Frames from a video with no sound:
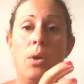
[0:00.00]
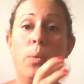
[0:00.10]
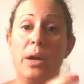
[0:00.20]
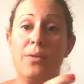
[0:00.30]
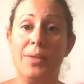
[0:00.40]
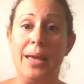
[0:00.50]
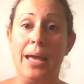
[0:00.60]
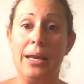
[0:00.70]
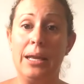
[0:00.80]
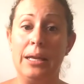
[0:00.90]
whatever
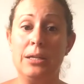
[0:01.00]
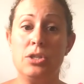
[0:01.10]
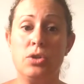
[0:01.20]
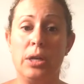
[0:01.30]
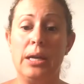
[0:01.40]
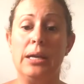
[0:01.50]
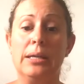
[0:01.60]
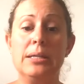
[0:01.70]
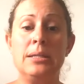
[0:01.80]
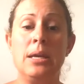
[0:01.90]
that industry
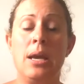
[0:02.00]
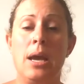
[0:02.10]
is.